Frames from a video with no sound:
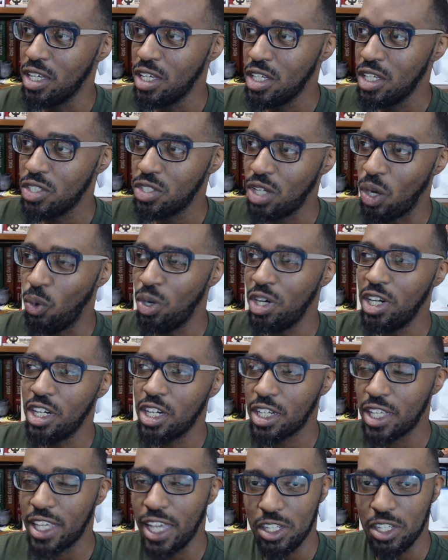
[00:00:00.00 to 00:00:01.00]
So I wanted to
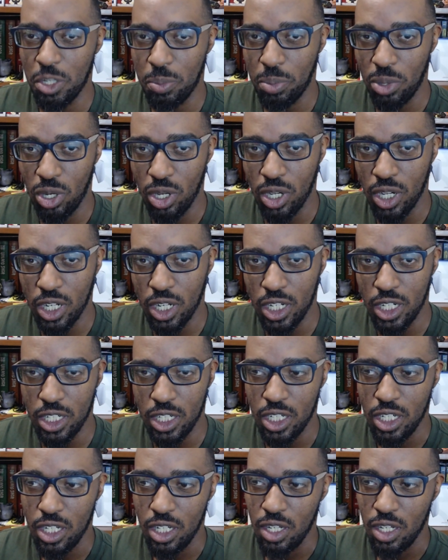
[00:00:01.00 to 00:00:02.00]
catch up on,
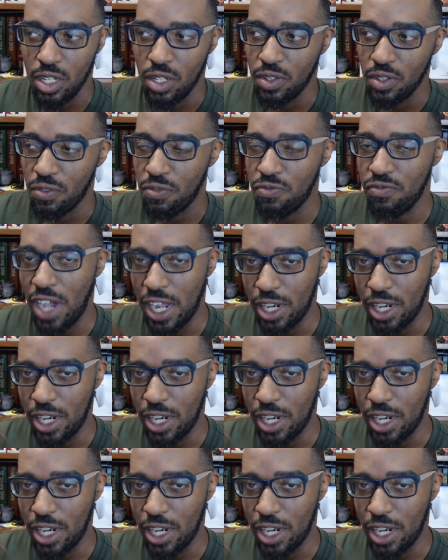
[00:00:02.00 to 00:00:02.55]
find